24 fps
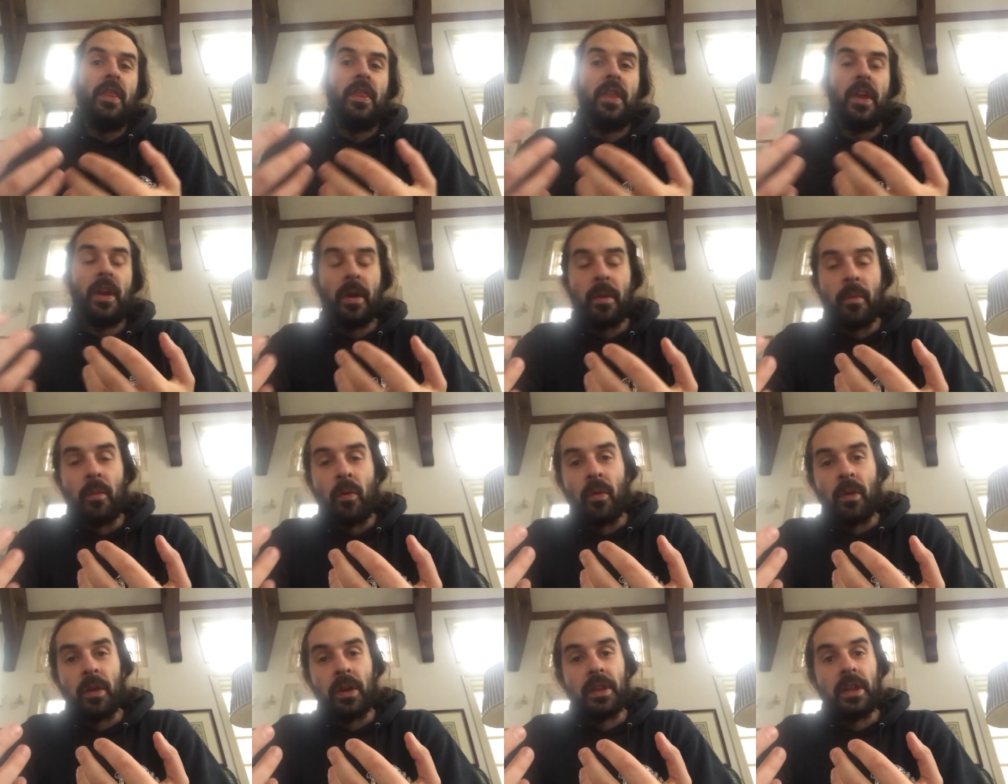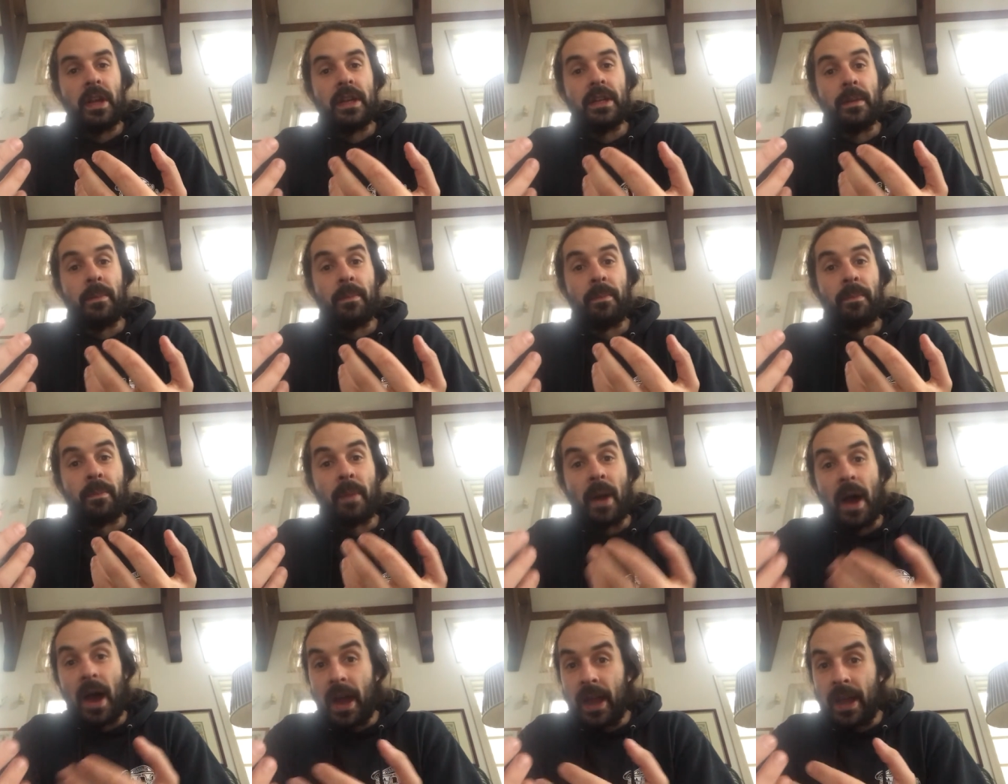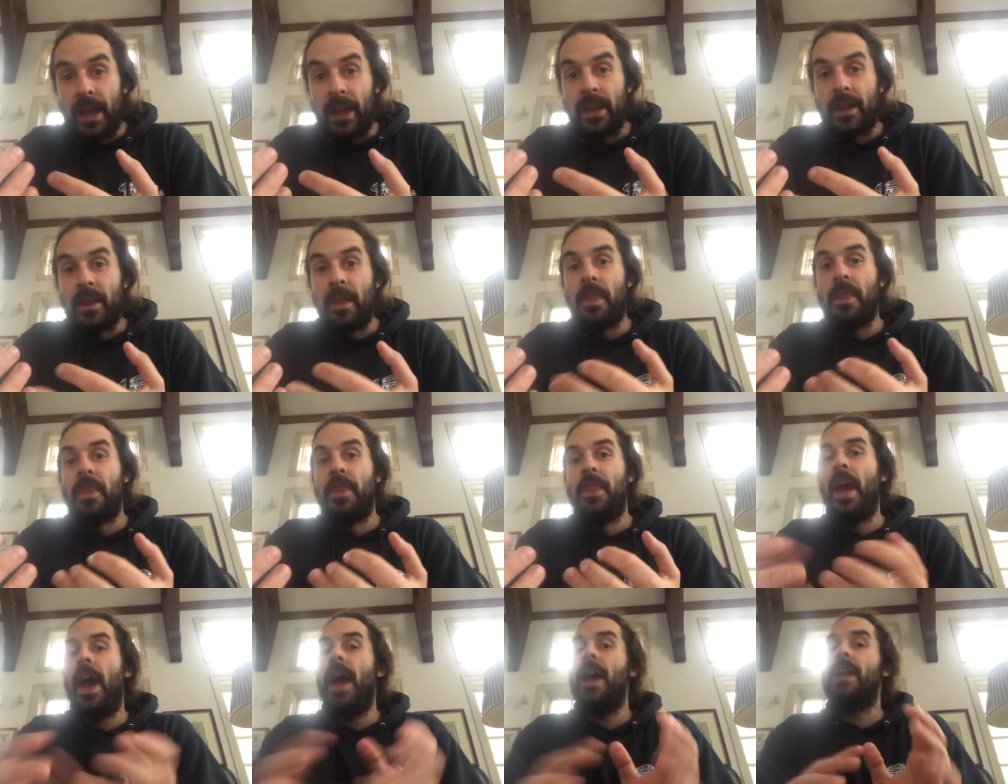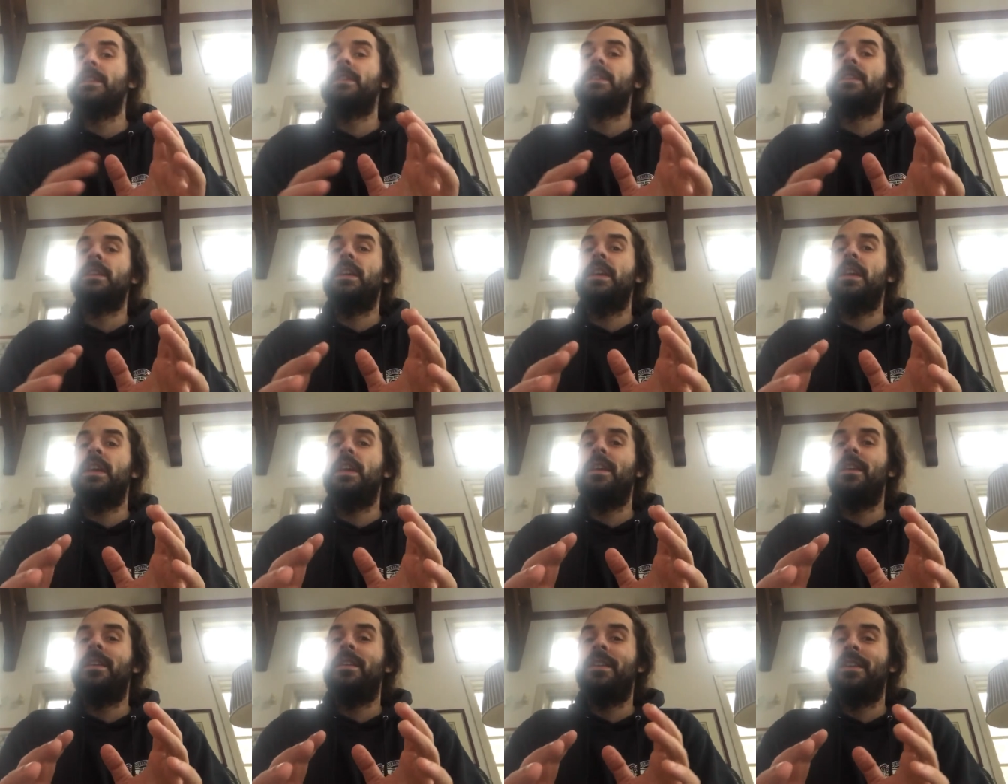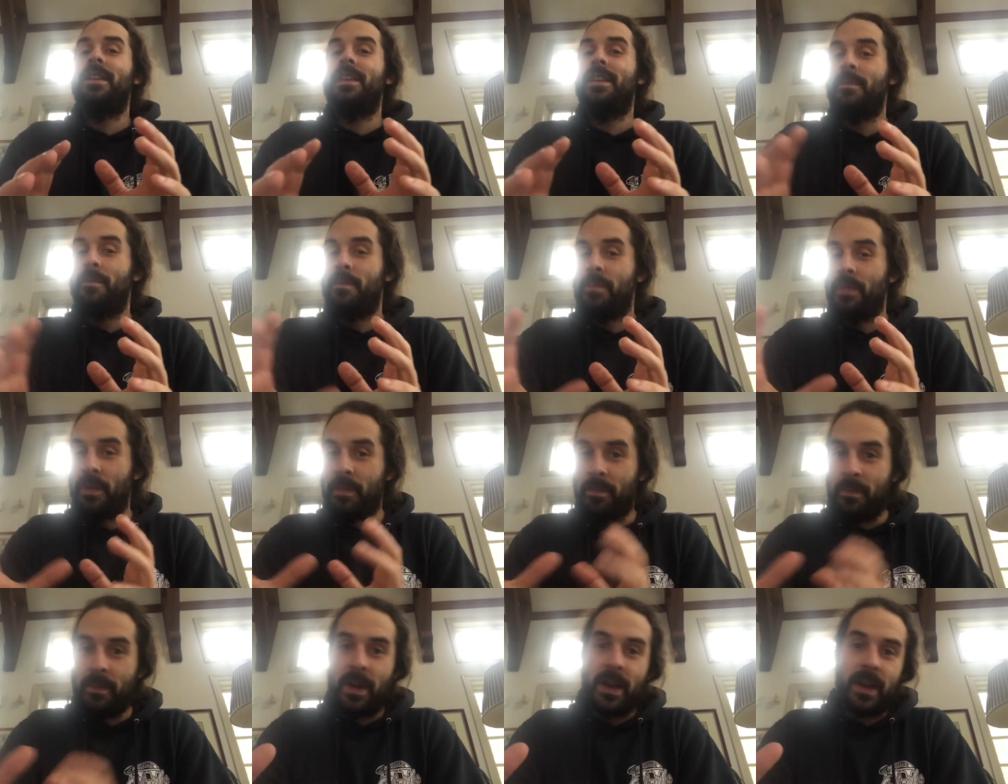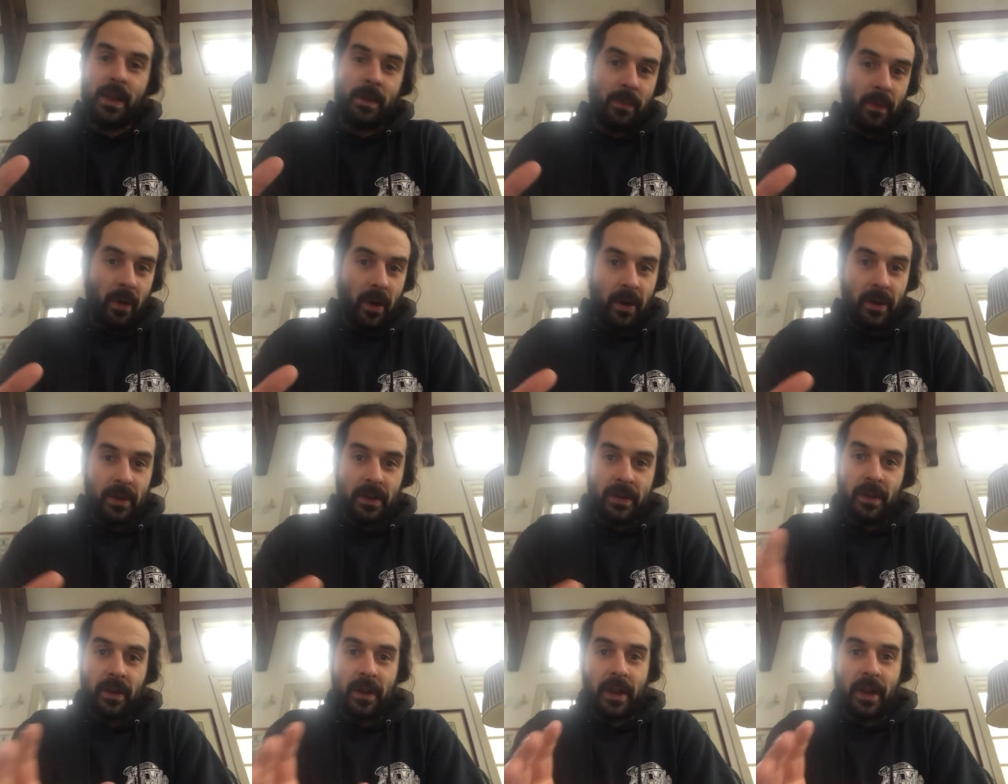they're more inclined to buy it. That's the money part.